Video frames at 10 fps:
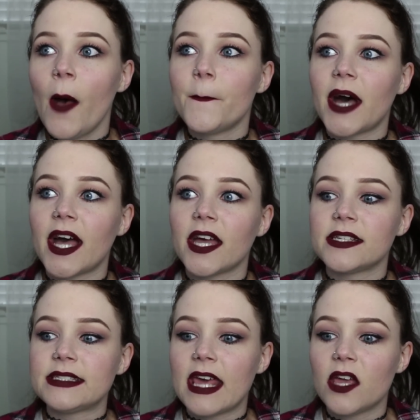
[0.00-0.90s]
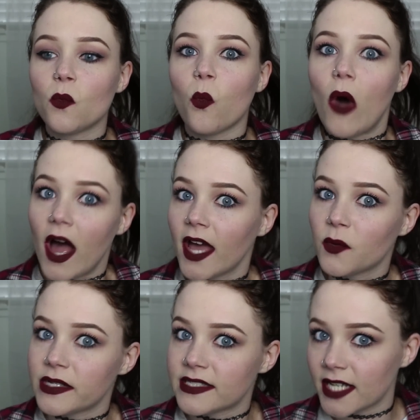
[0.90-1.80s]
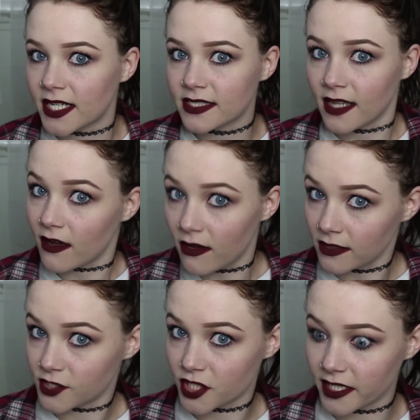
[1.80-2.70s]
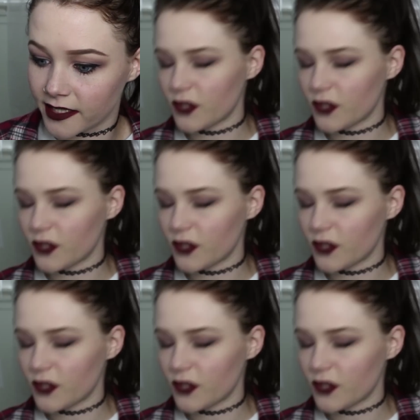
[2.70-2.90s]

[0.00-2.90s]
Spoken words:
by saying why we study psychology.